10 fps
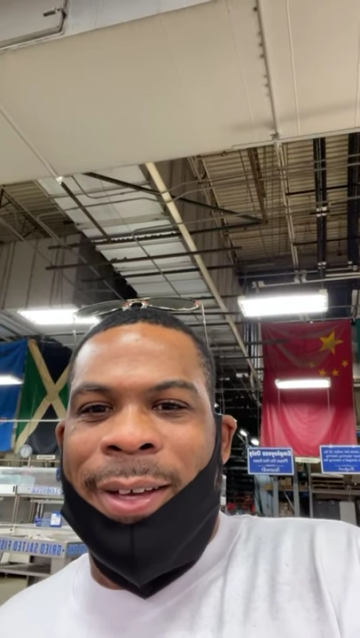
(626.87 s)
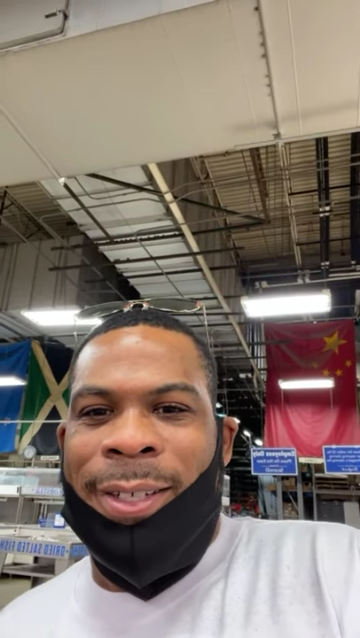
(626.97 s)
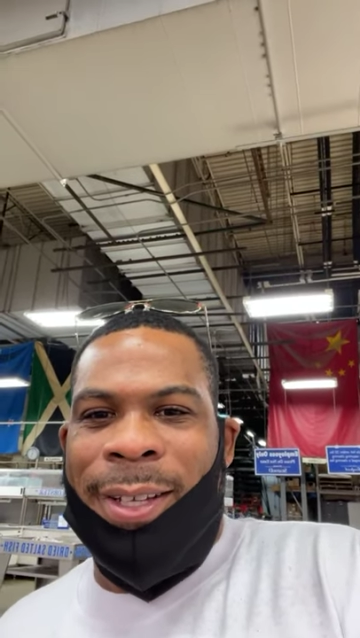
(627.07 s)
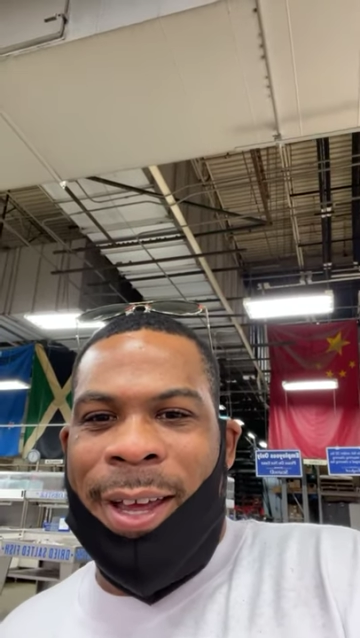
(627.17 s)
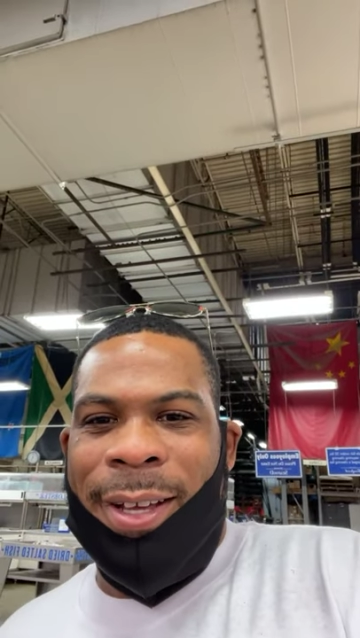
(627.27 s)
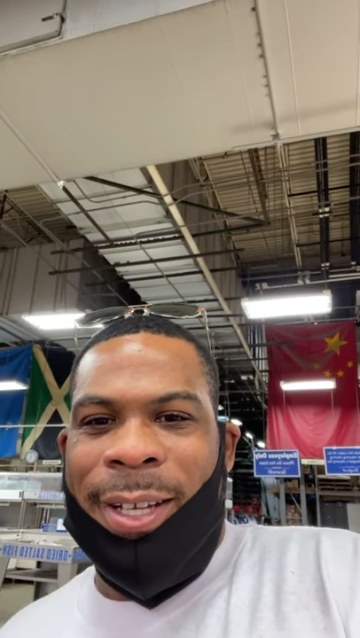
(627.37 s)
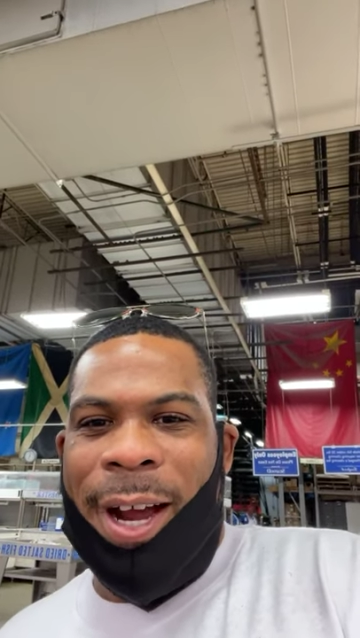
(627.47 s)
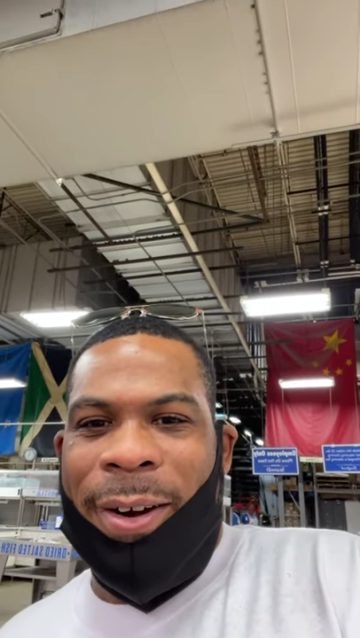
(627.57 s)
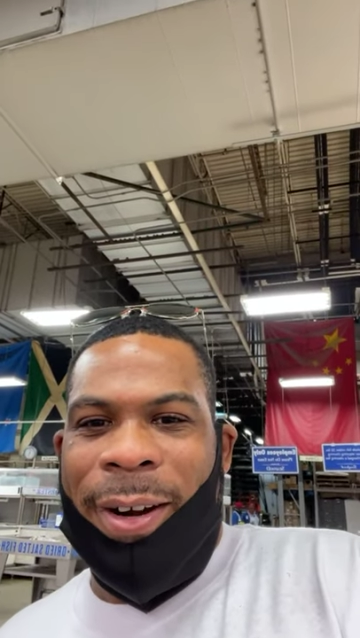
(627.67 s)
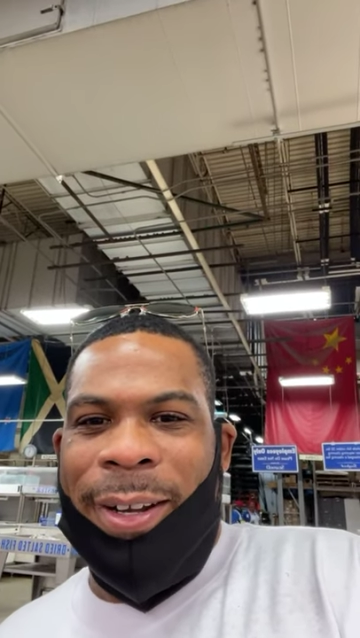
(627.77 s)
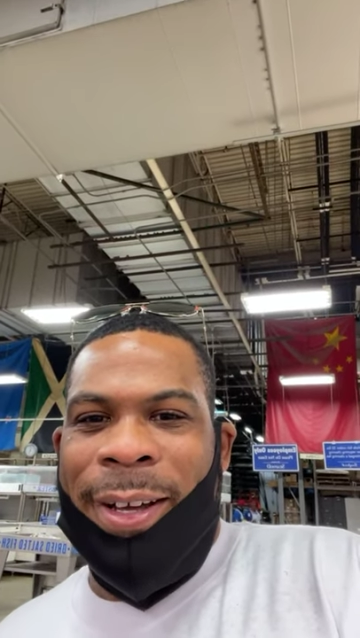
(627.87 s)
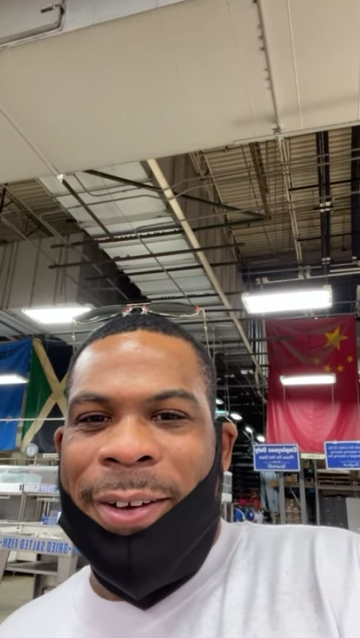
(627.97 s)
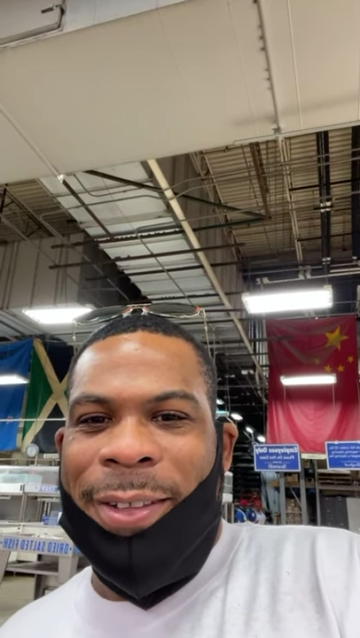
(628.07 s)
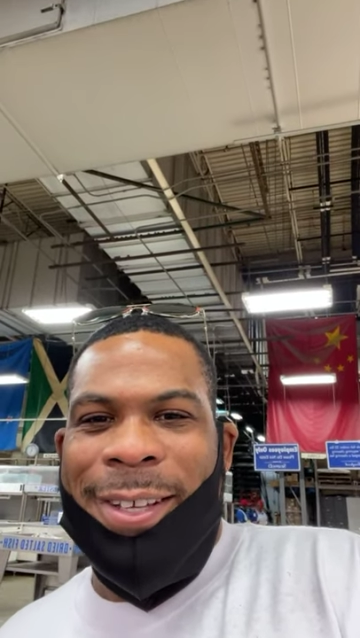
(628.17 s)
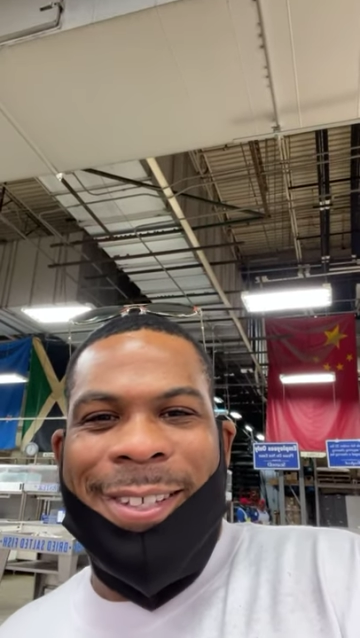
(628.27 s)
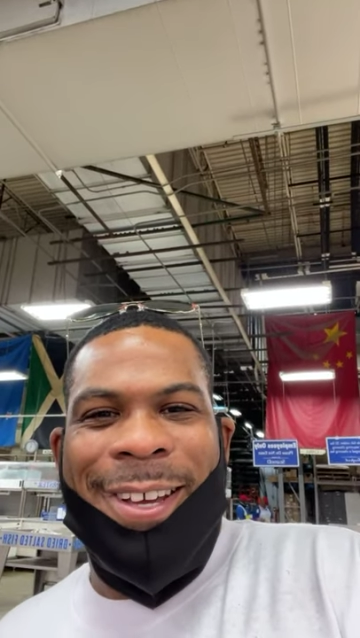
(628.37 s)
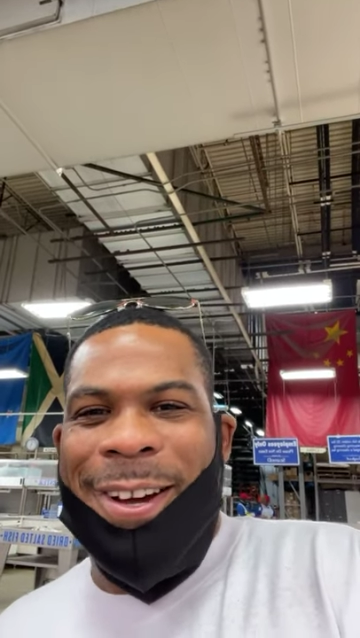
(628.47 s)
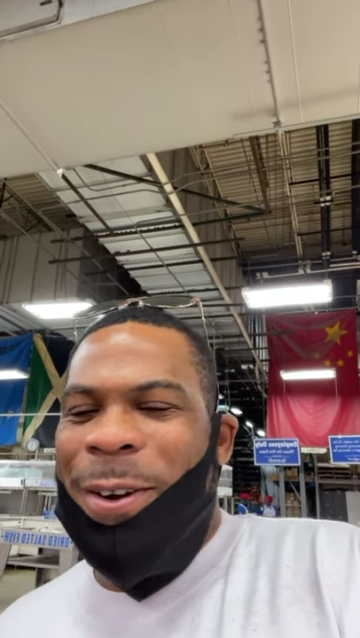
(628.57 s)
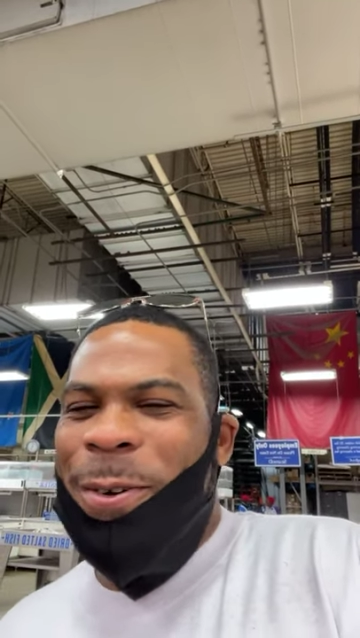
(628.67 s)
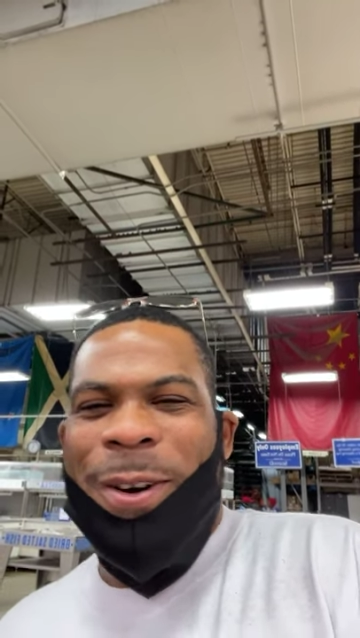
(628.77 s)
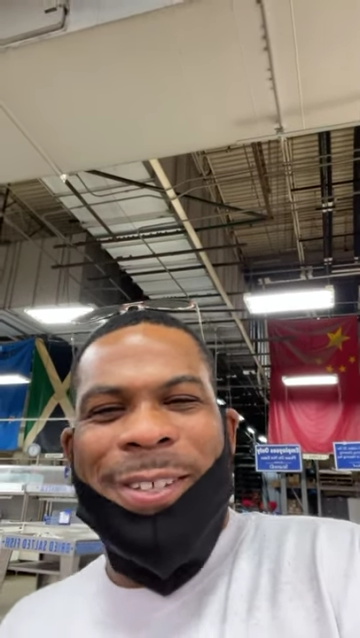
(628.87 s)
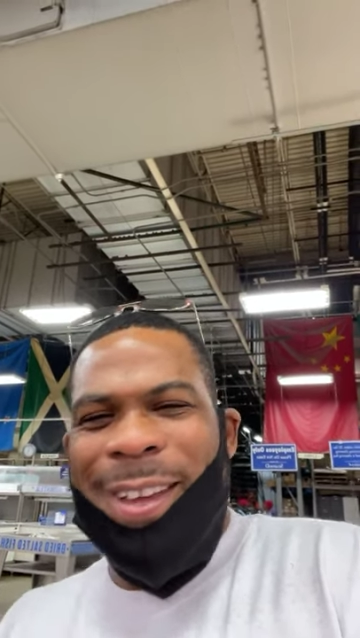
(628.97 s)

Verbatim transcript: Shit, Chara, I love this. Yeah, of course.